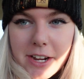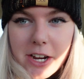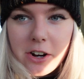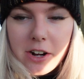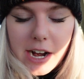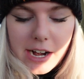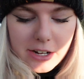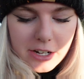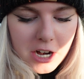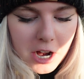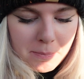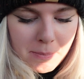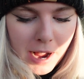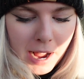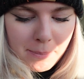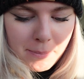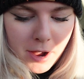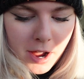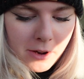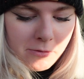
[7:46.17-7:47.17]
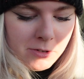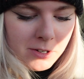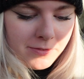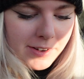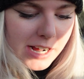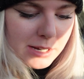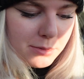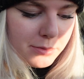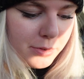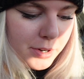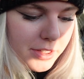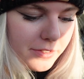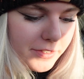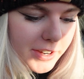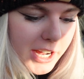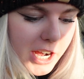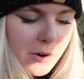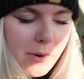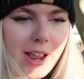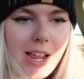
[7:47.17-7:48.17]
figured I'd pop on real fast before the
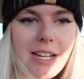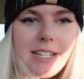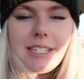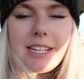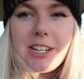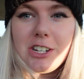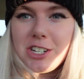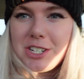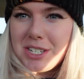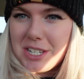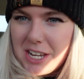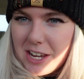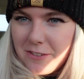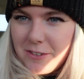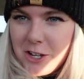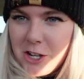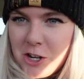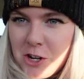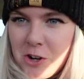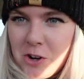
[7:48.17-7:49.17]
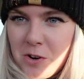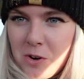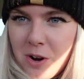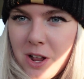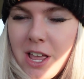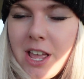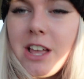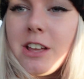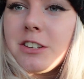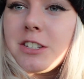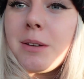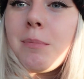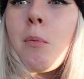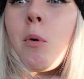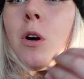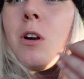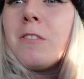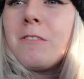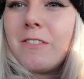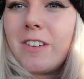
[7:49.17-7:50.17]
video ends and just give you some
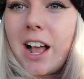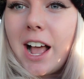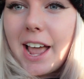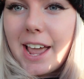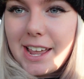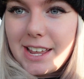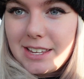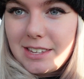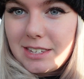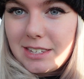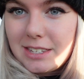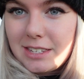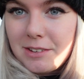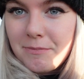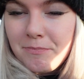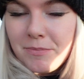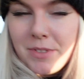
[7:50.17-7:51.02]
more advice